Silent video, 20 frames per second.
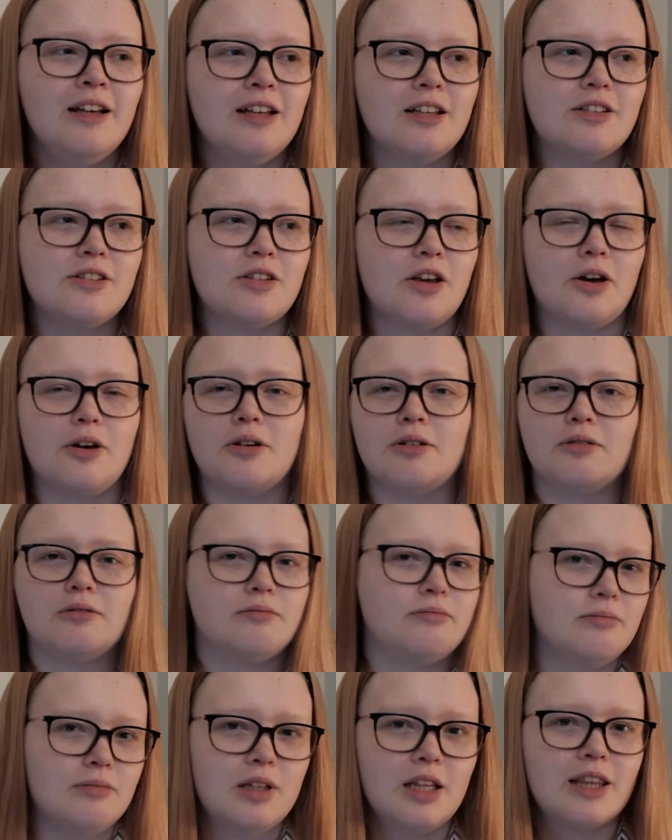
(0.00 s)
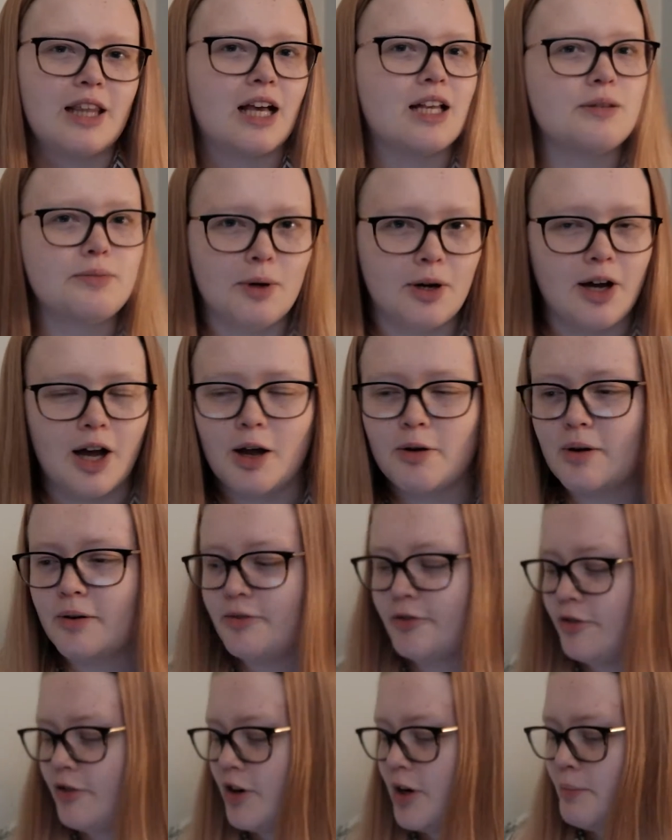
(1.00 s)
so that's why I
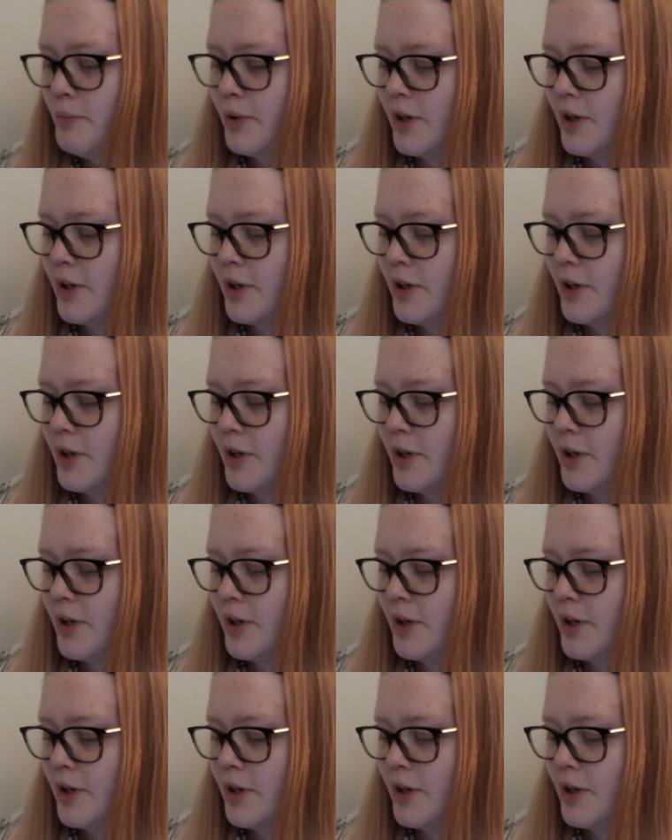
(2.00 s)
went for it.